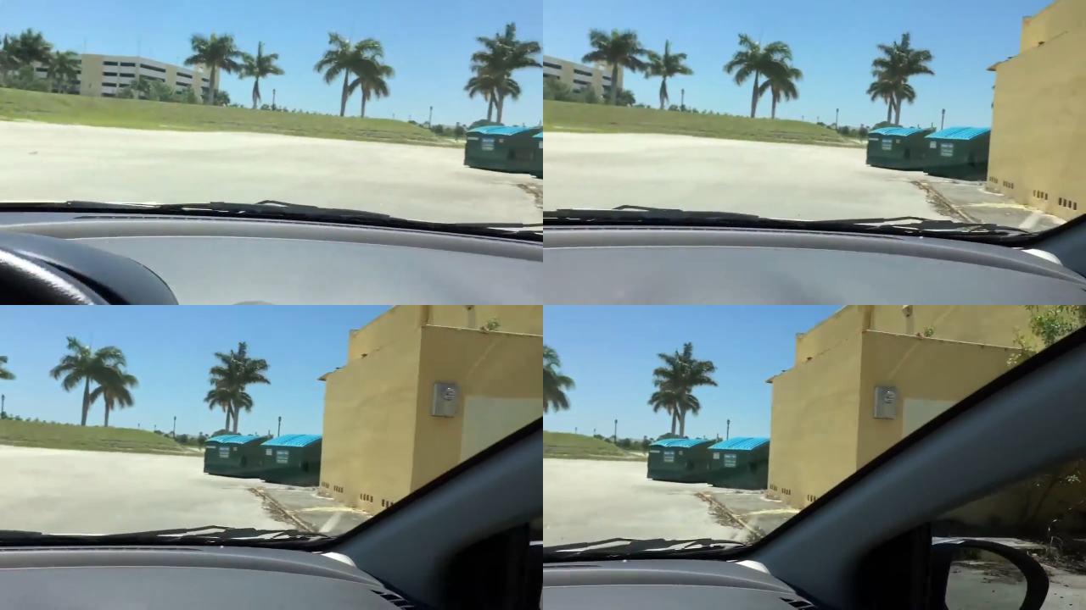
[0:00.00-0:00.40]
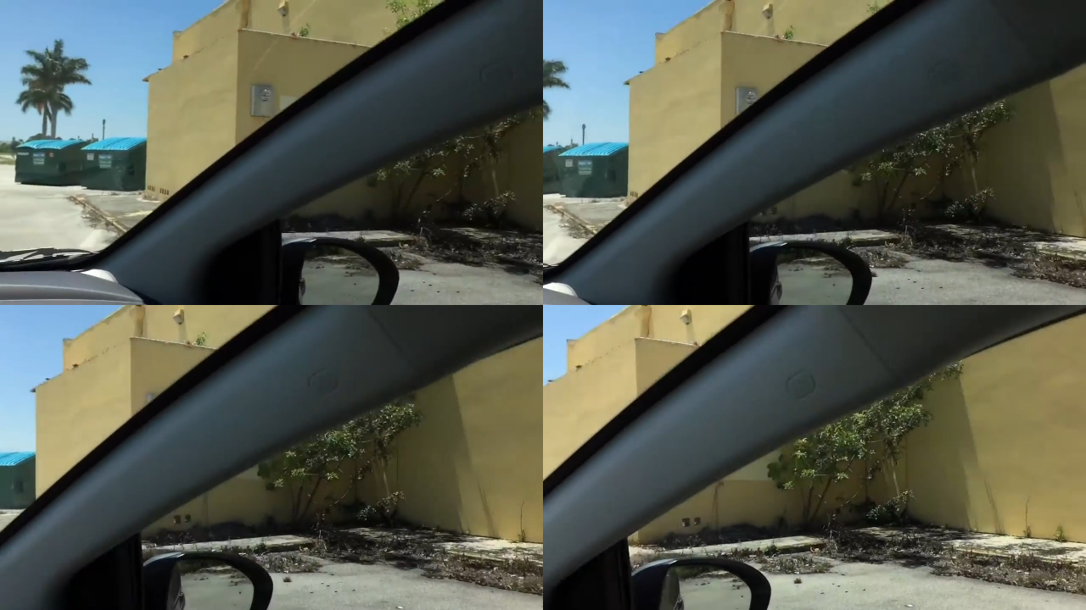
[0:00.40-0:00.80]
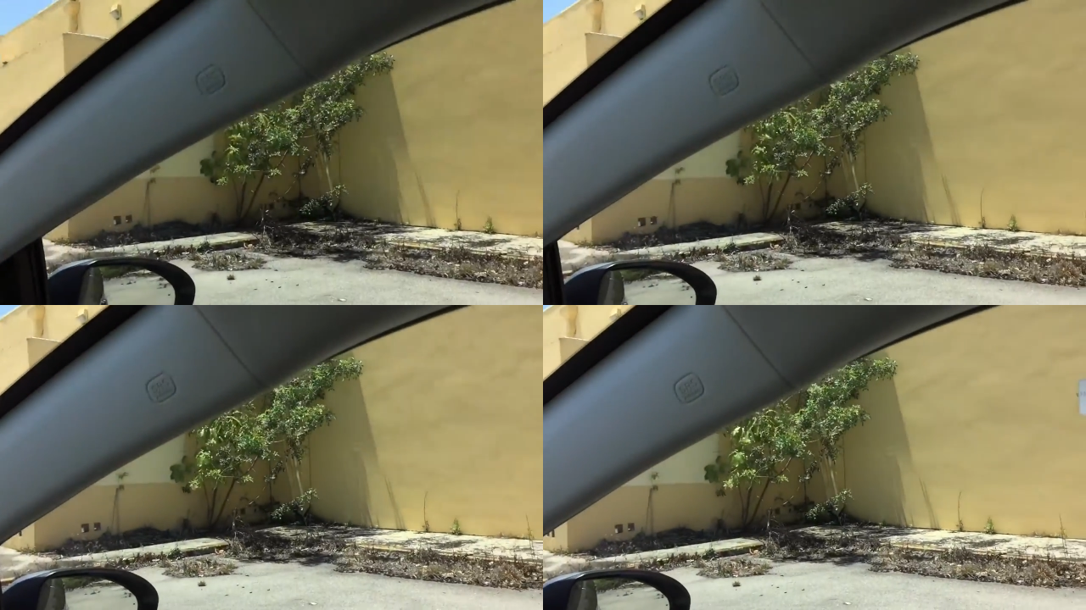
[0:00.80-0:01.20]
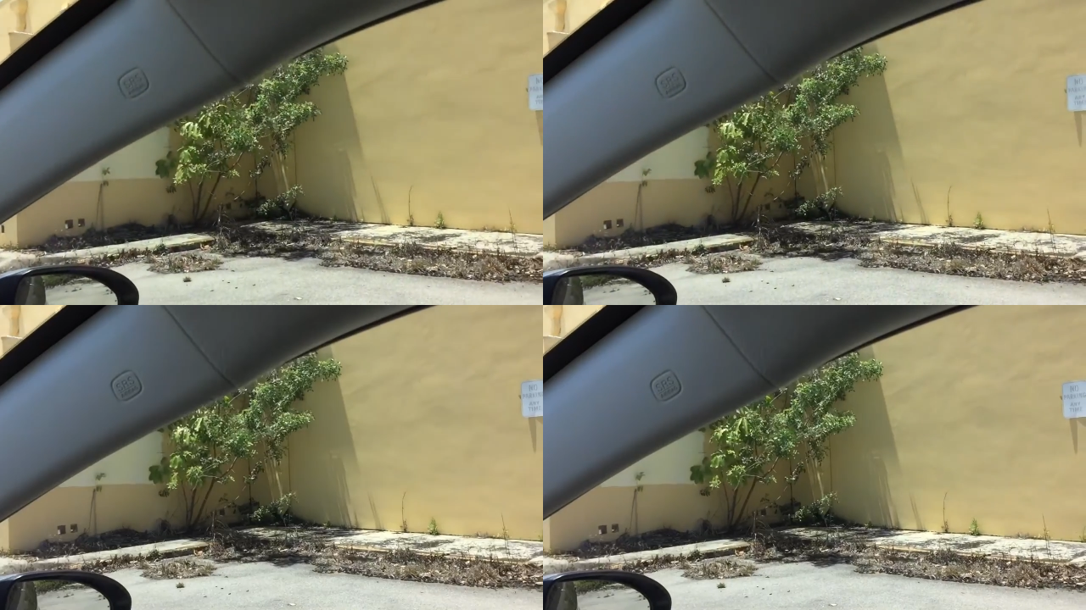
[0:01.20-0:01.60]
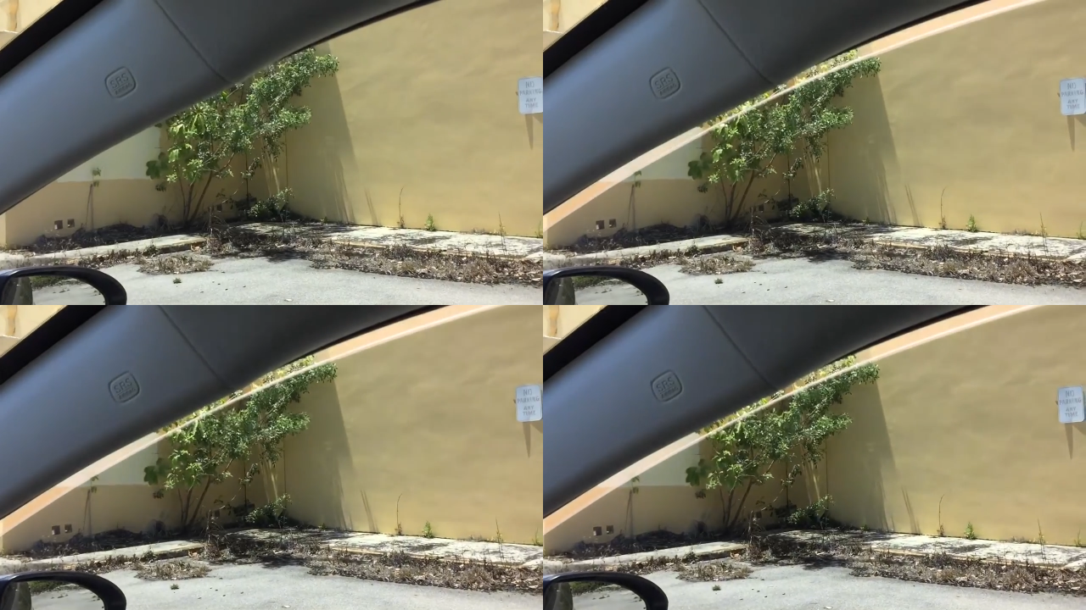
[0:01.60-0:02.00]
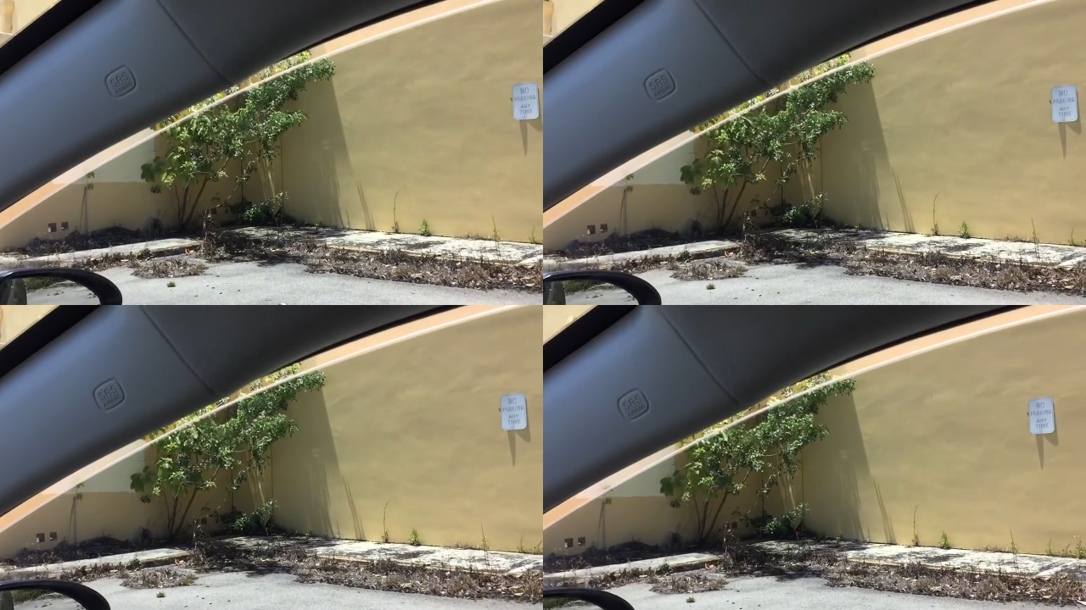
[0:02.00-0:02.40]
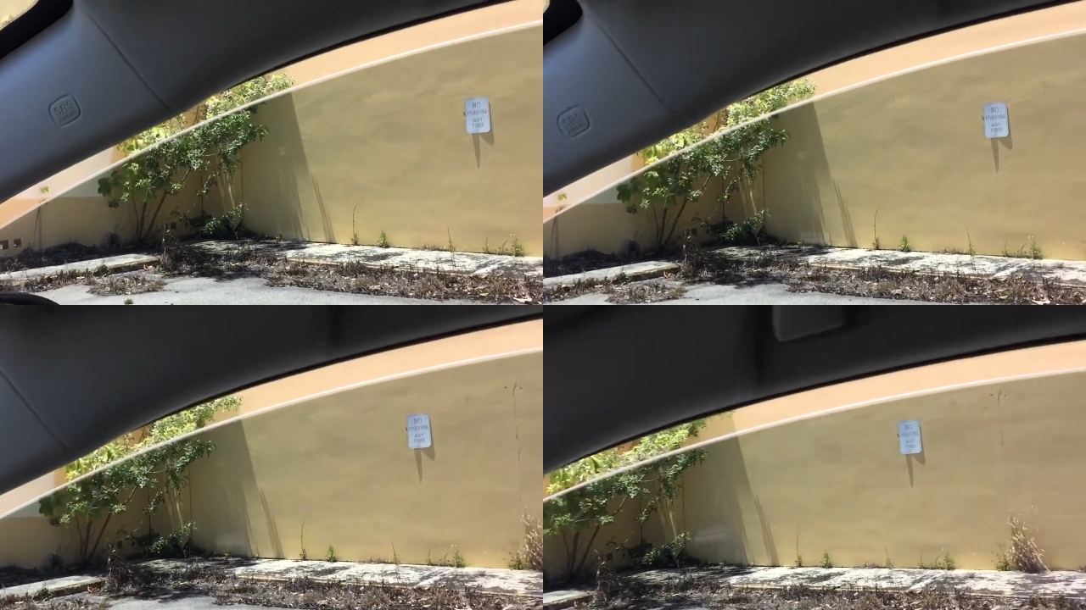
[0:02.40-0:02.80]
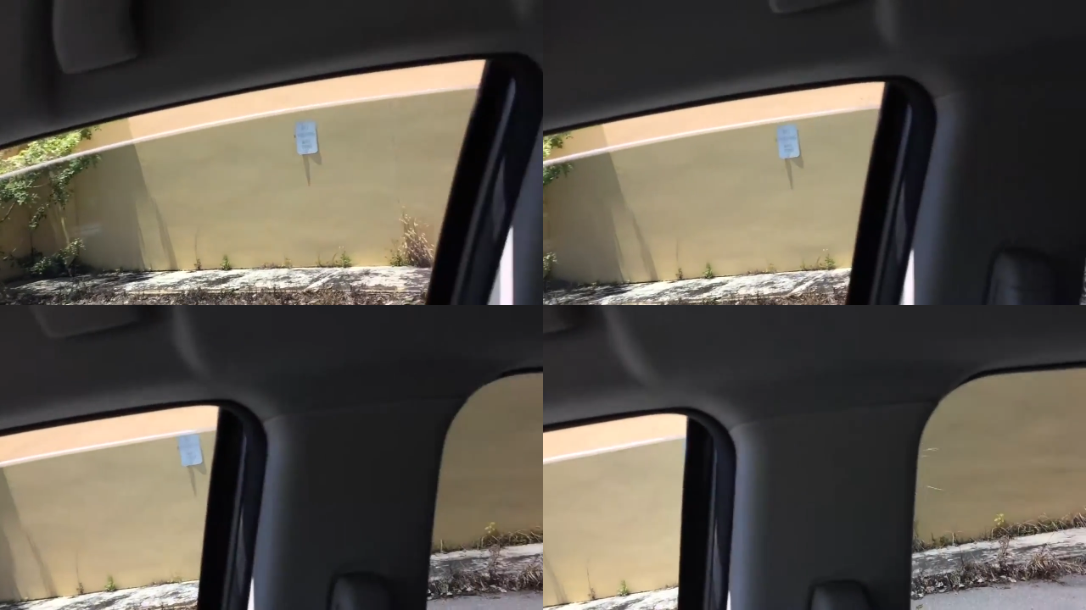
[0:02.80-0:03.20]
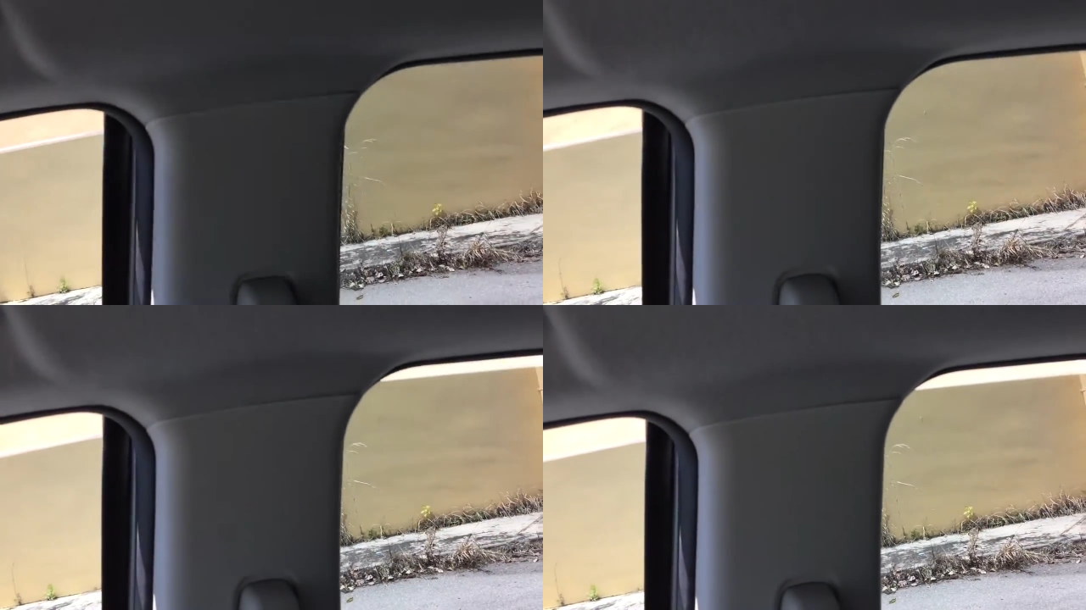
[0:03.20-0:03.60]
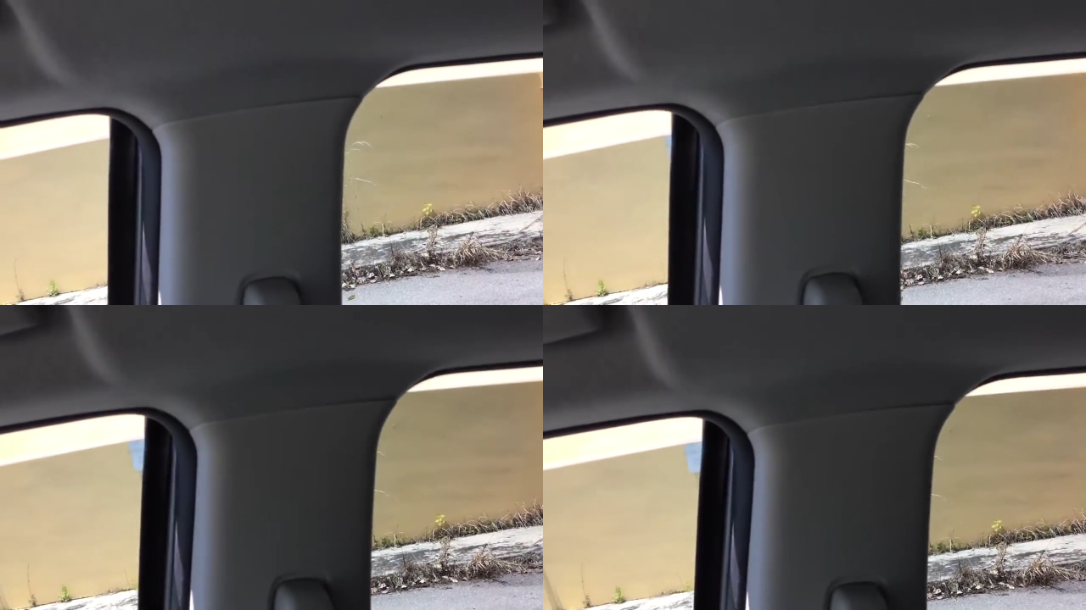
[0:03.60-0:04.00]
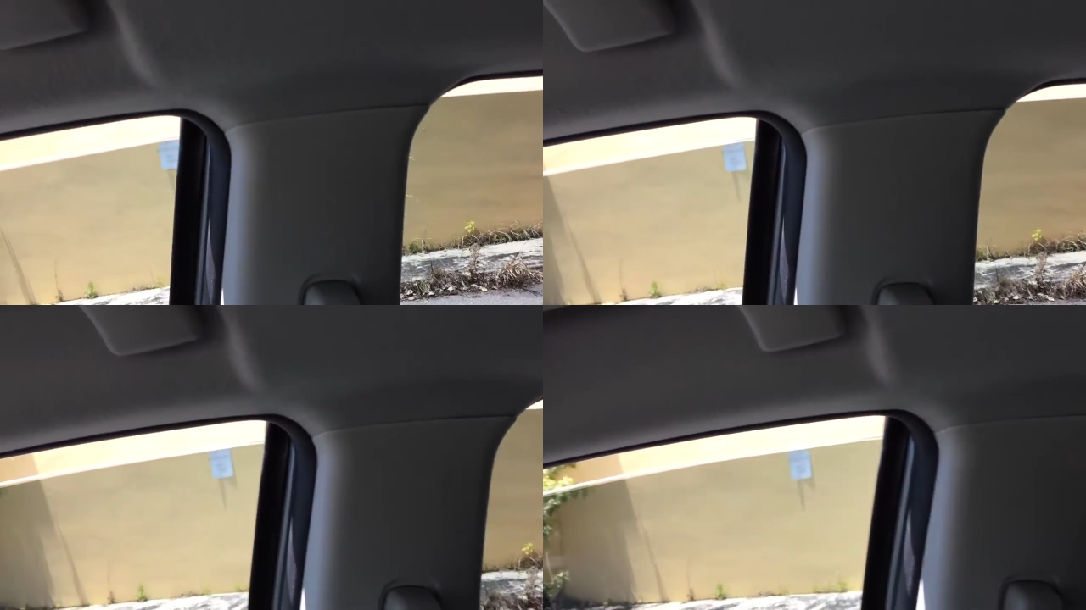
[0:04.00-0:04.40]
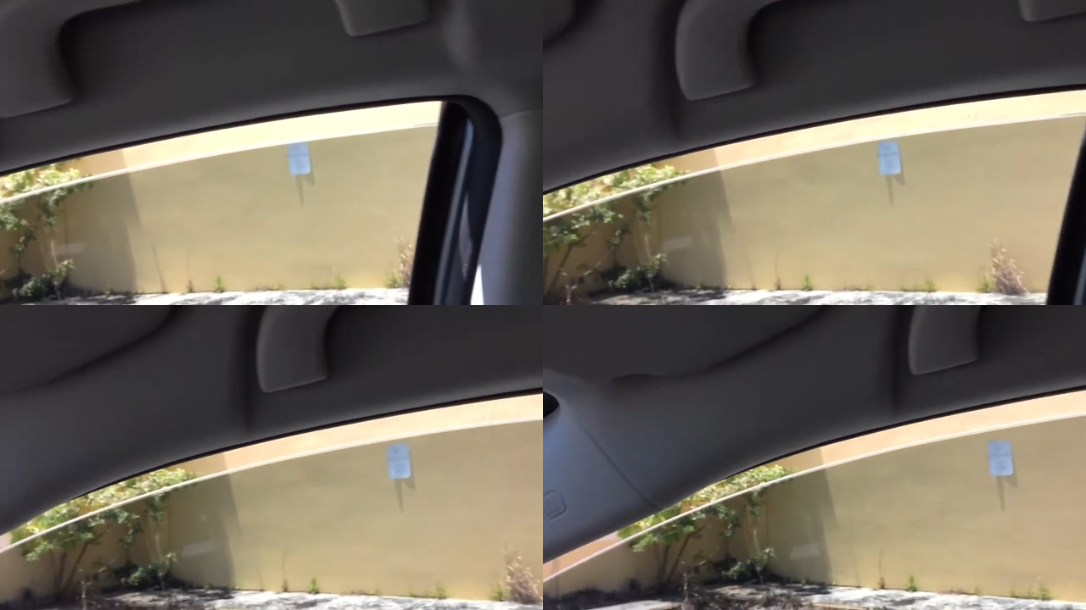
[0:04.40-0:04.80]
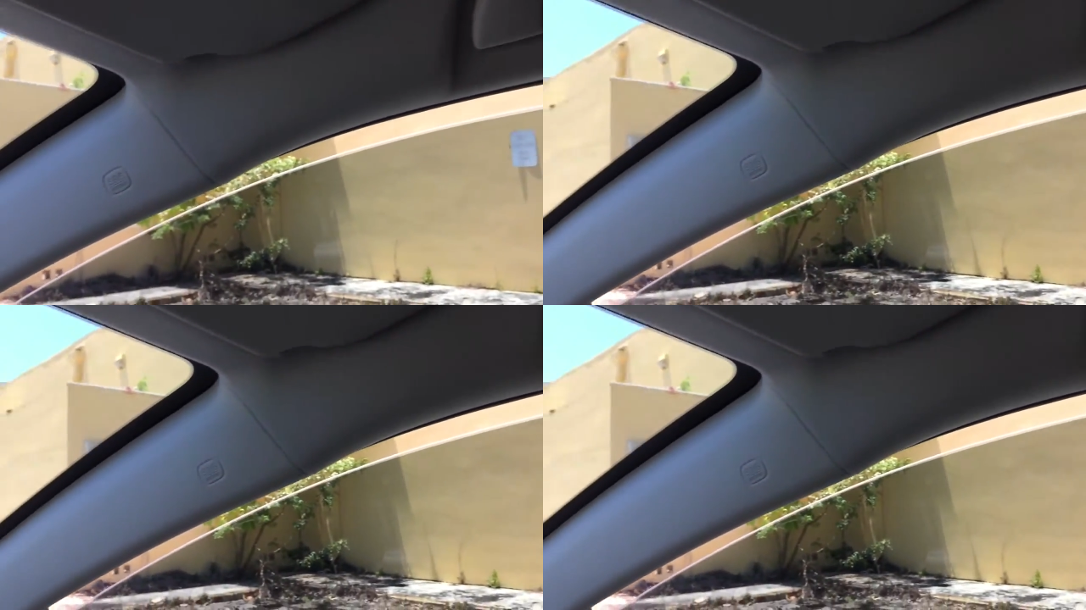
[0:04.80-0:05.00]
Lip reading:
No face is visible, so there are no lips to read.